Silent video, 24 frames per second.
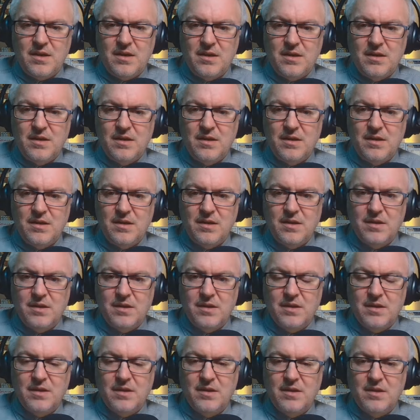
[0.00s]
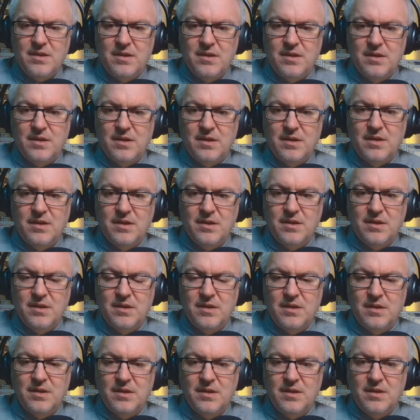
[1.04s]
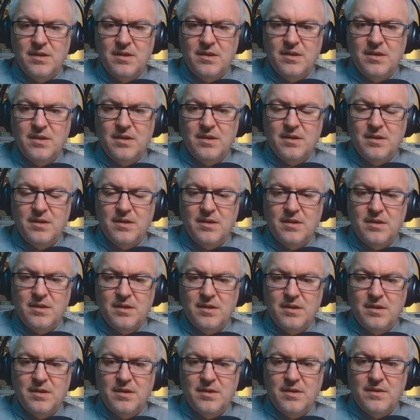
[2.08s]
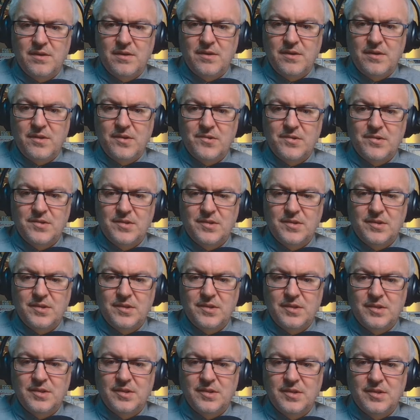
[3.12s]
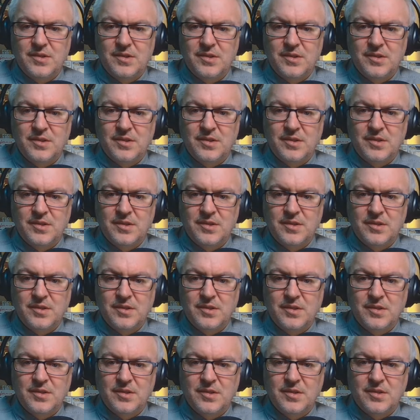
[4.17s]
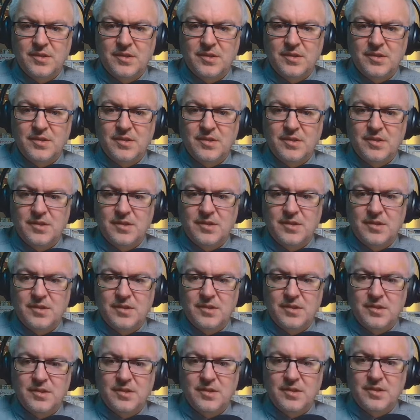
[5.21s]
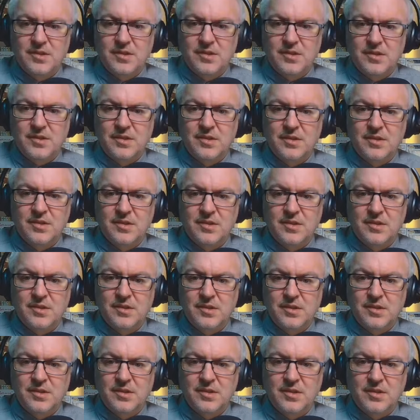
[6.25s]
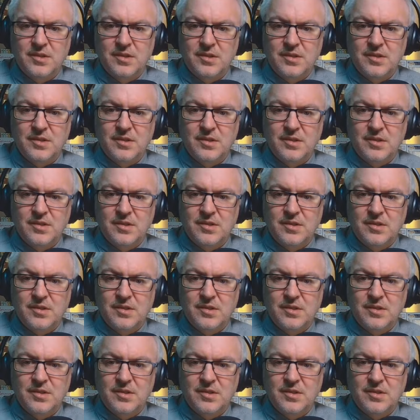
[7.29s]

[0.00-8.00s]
[no speech]